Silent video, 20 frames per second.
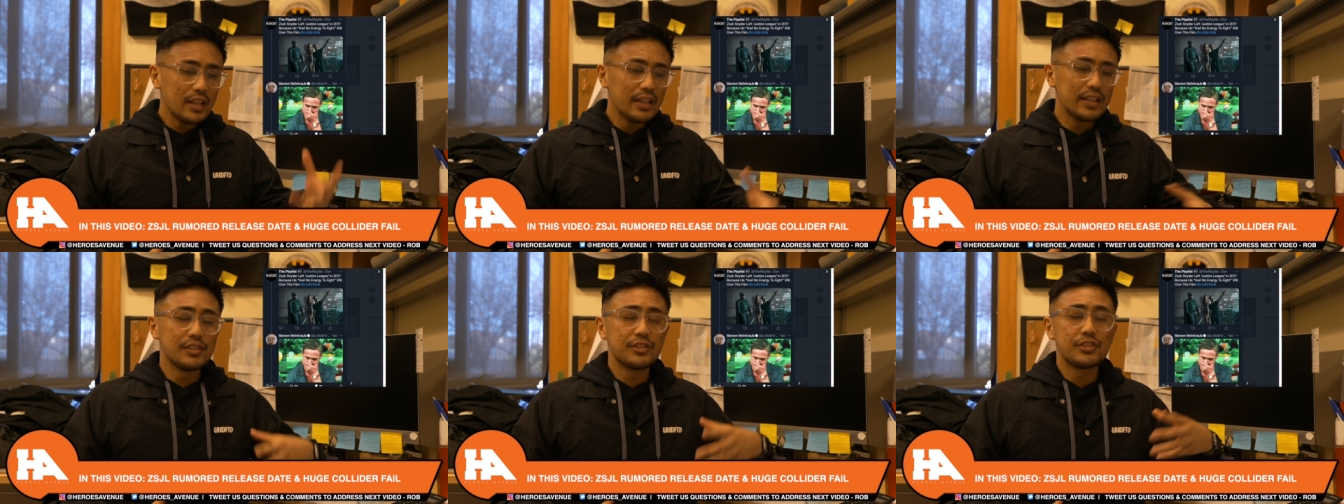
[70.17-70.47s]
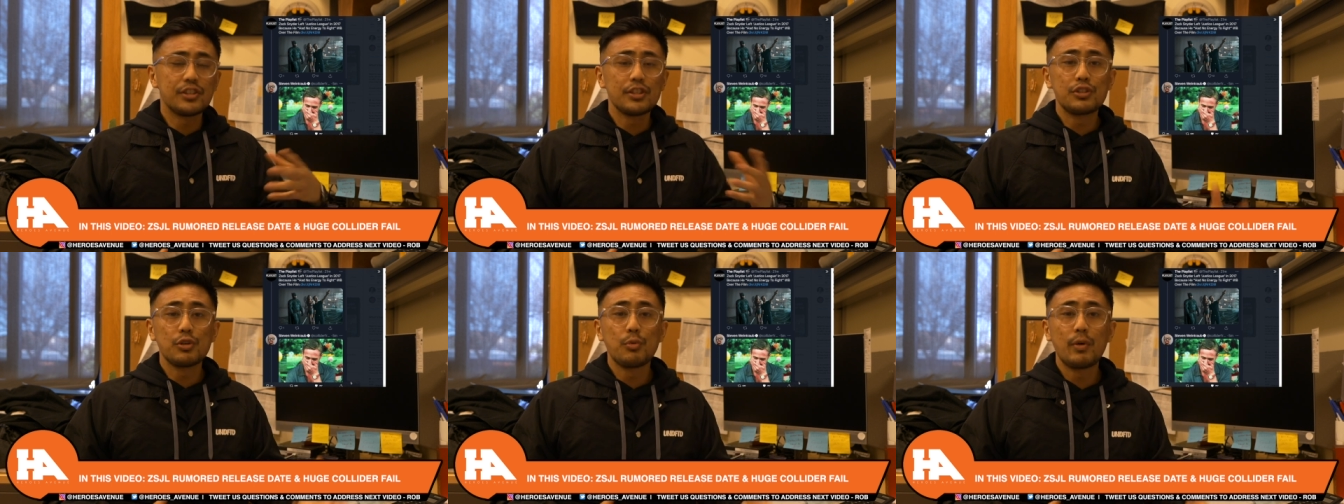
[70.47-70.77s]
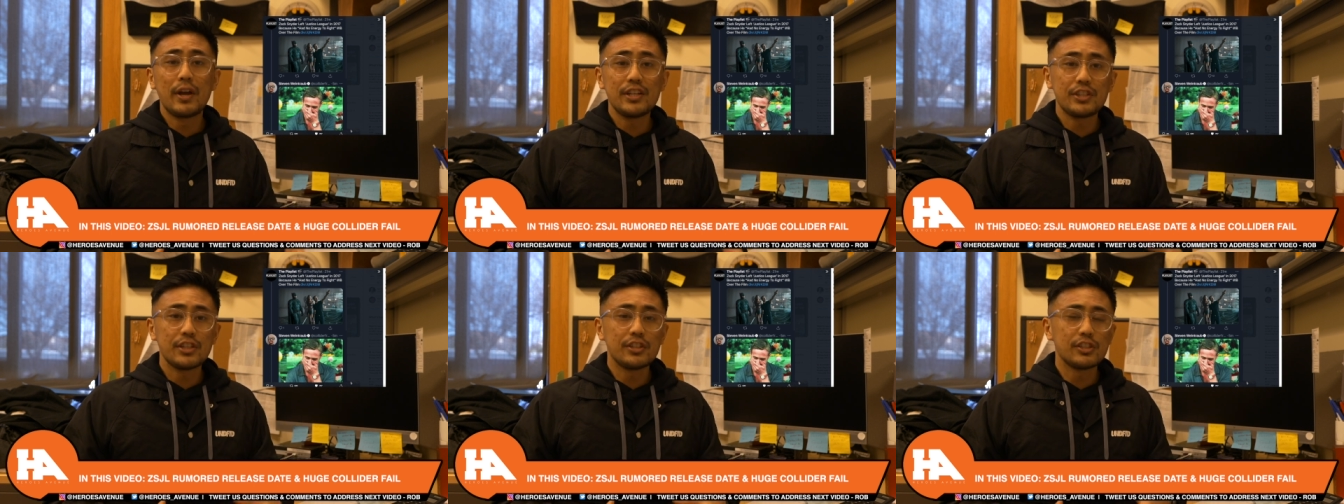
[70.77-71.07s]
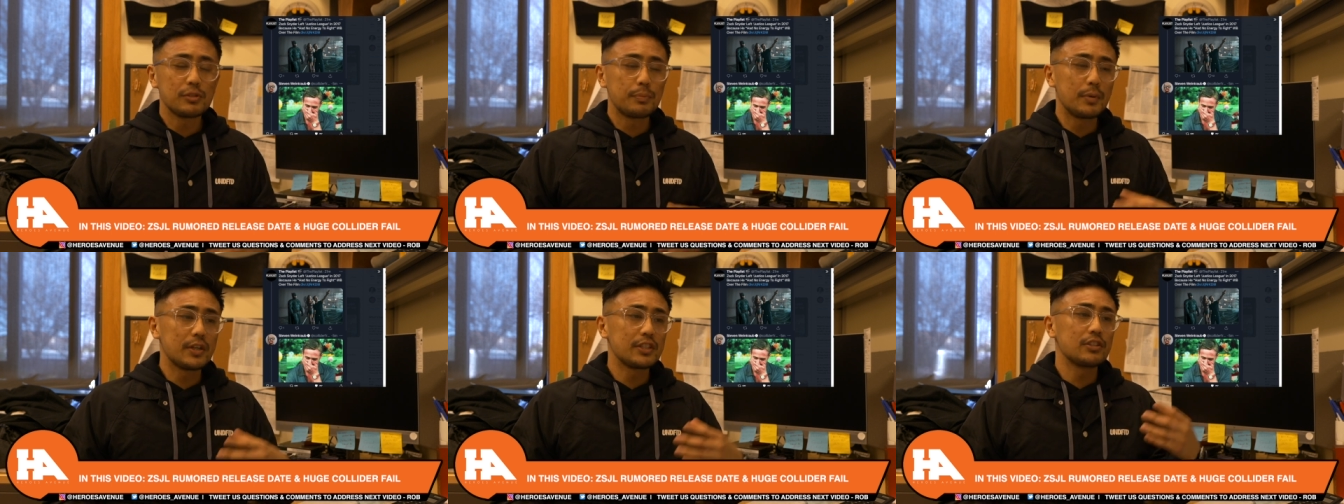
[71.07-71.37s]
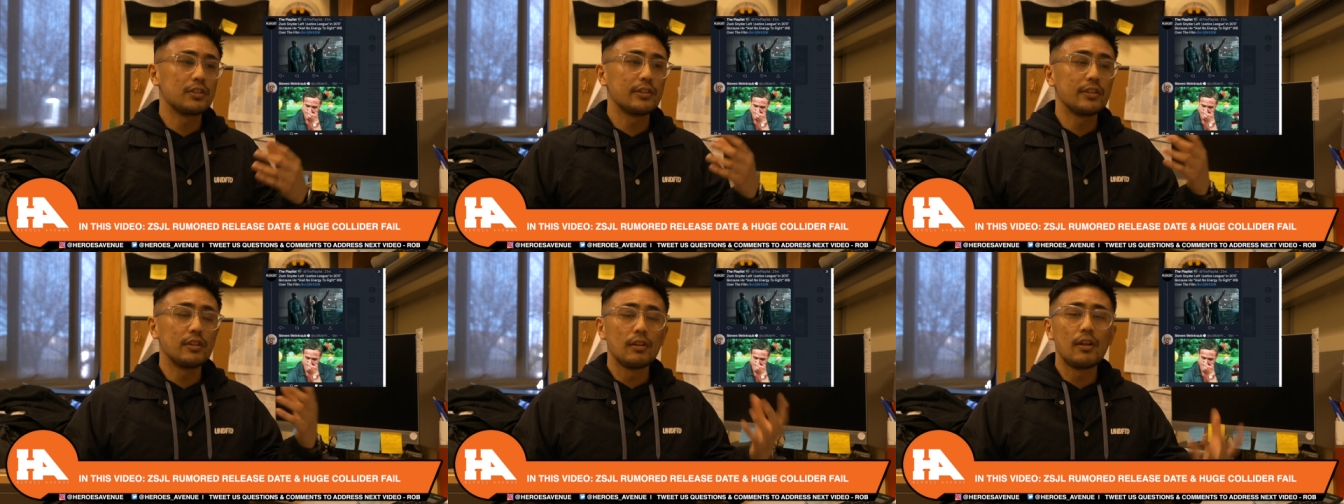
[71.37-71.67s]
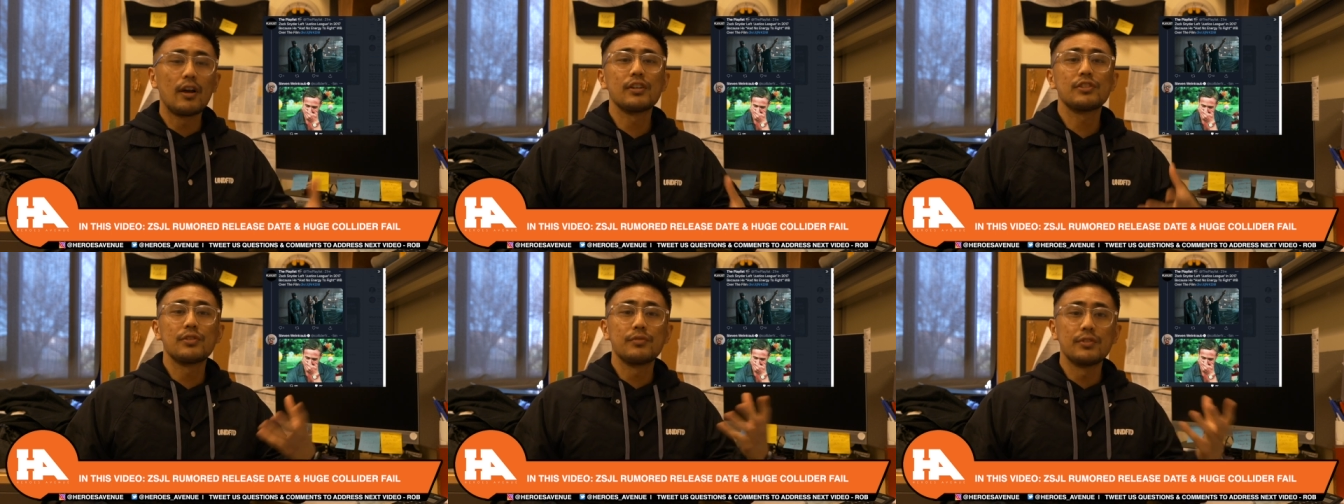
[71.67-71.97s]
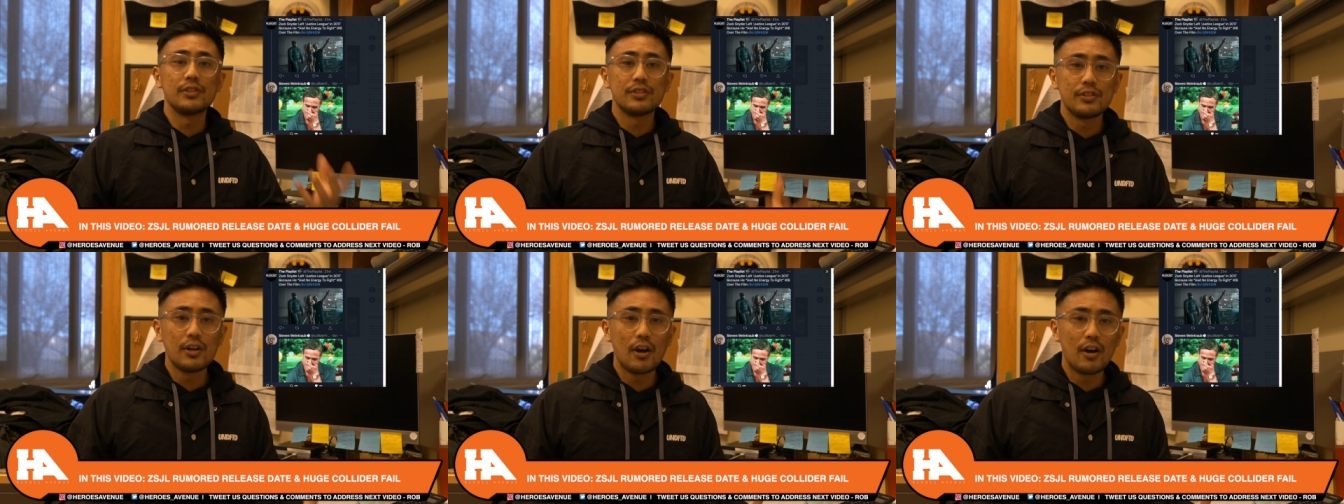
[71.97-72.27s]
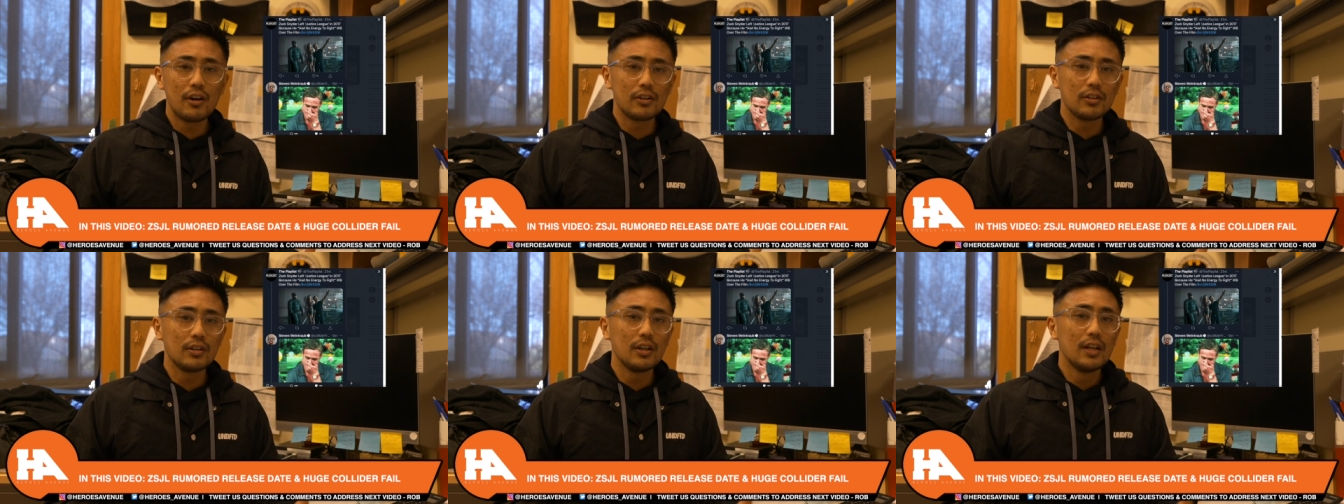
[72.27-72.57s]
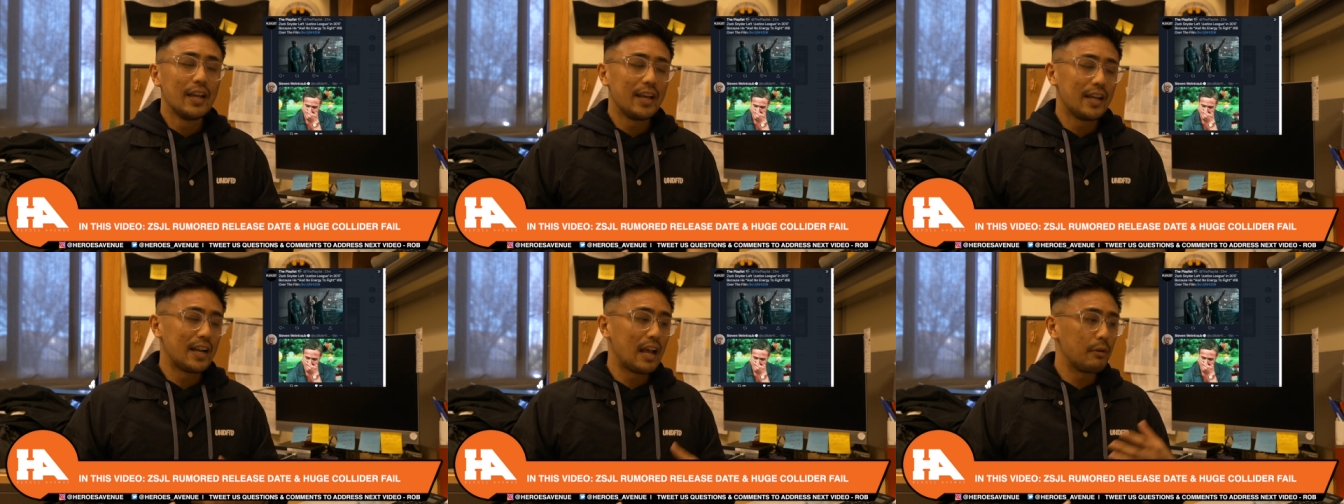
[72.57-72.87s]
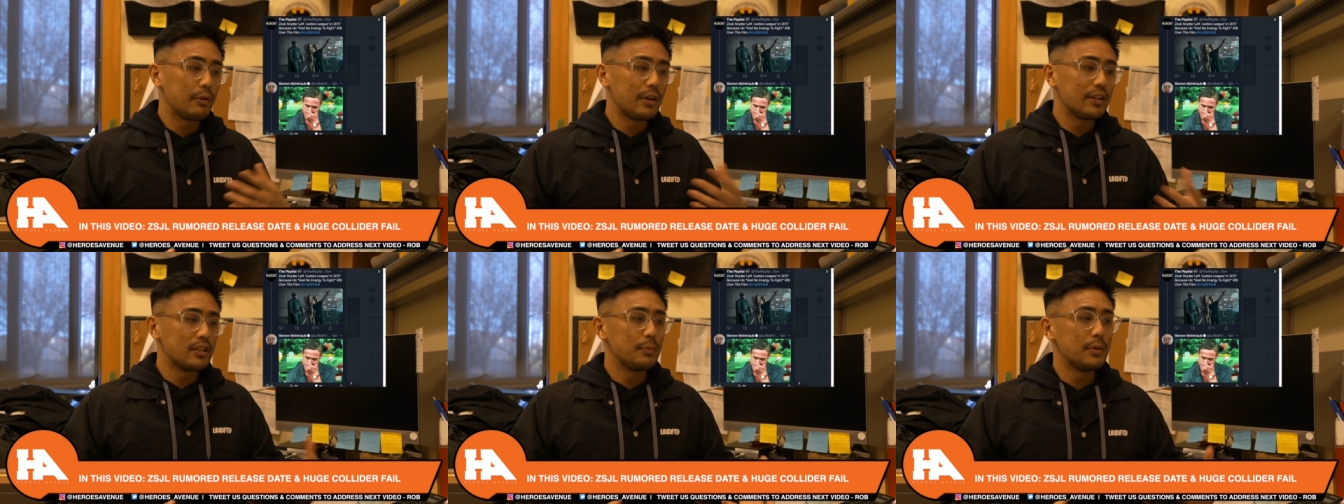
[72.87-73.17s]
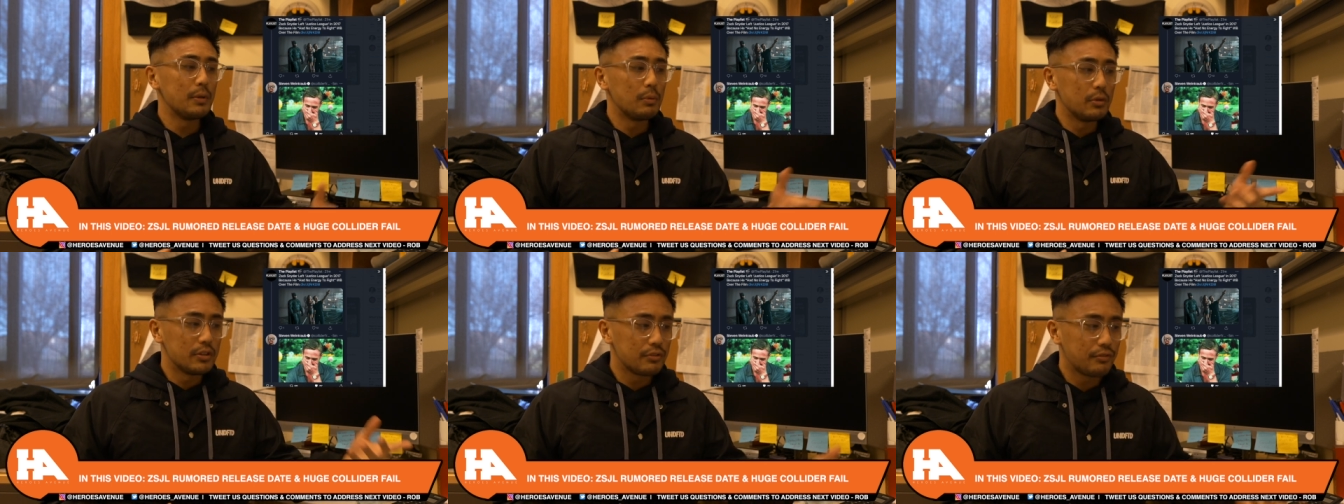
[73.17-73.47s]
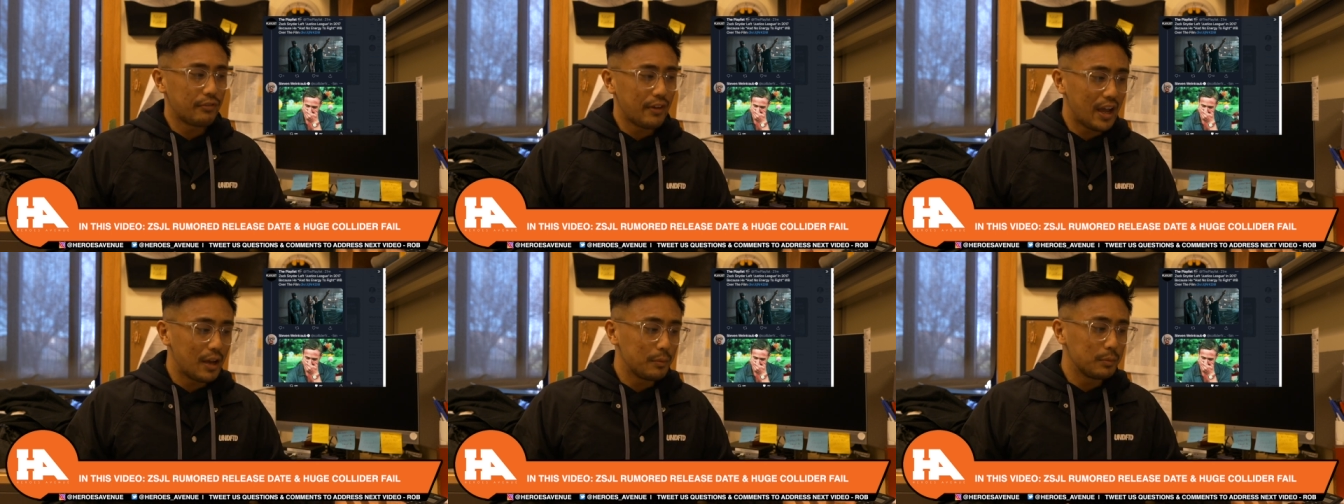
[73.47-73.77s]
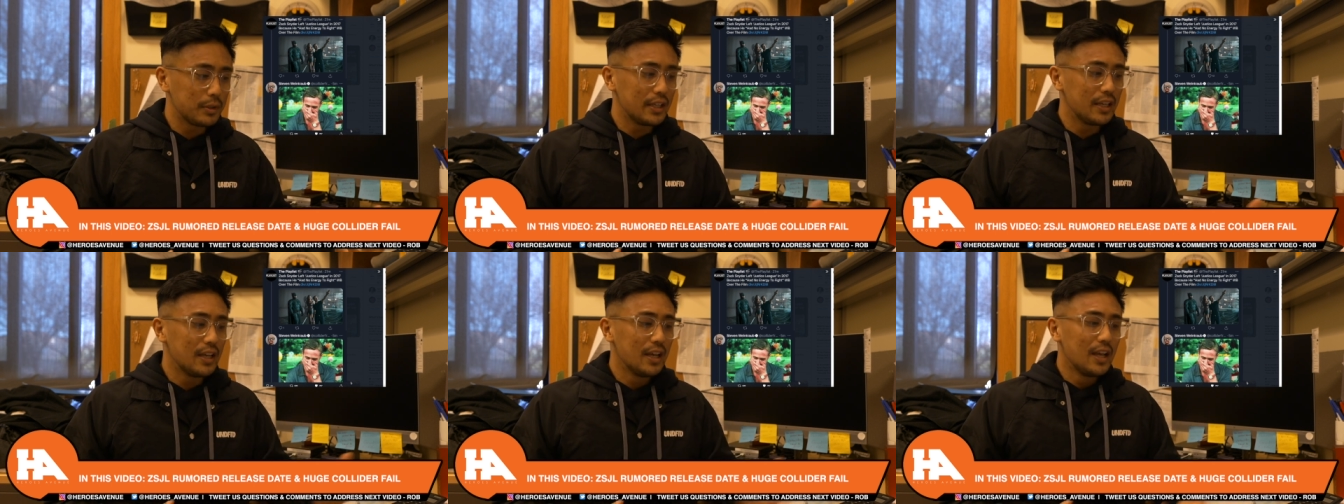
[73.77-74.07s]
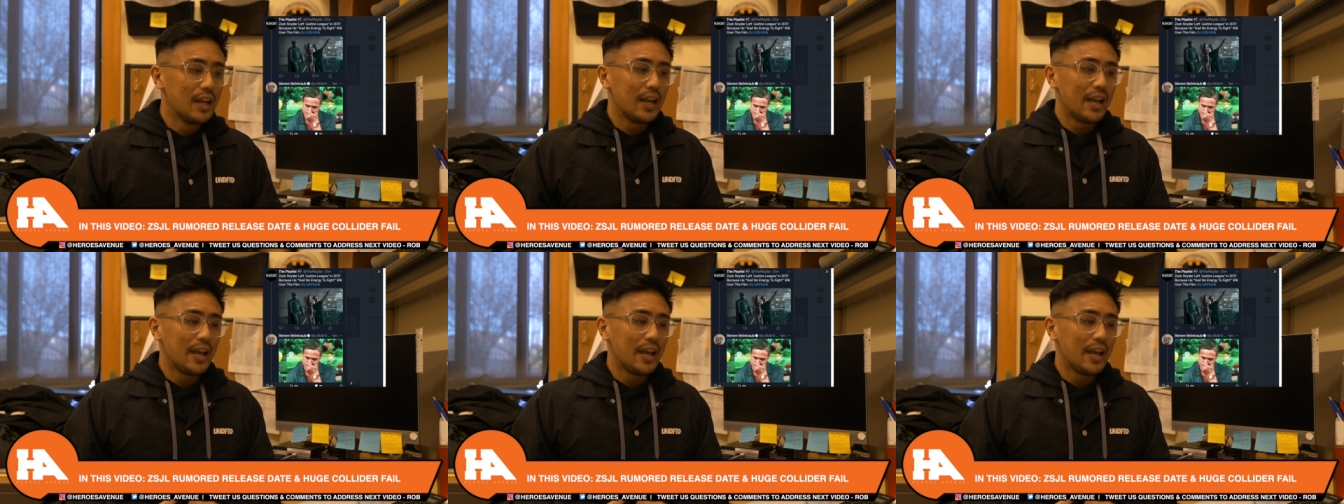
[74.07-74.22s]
his situation, especially the loss of his daughter and how he had to be with his family,